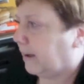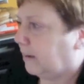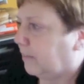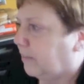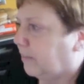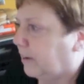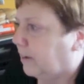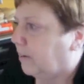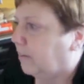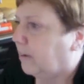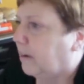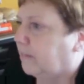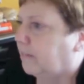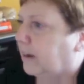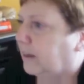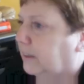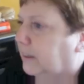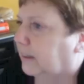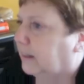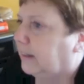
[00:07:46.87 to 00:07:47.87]
And if I don't have
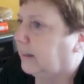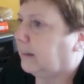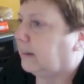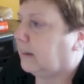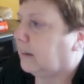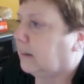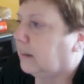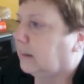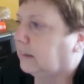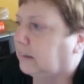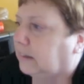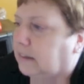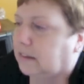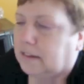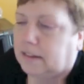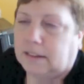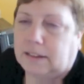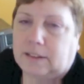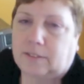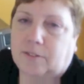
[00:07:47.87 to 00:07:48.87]
Ashley, it's not
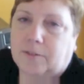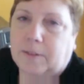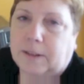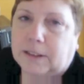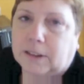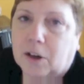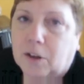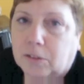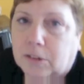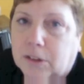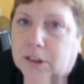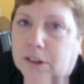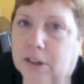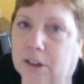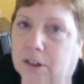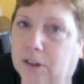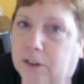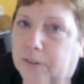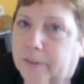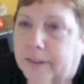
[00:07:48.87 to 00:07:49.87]
easy for me to go to the
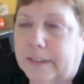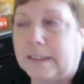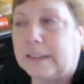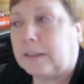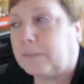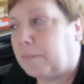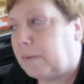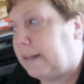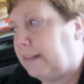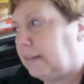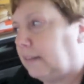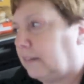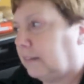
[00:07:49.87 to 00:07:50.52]
loo at this place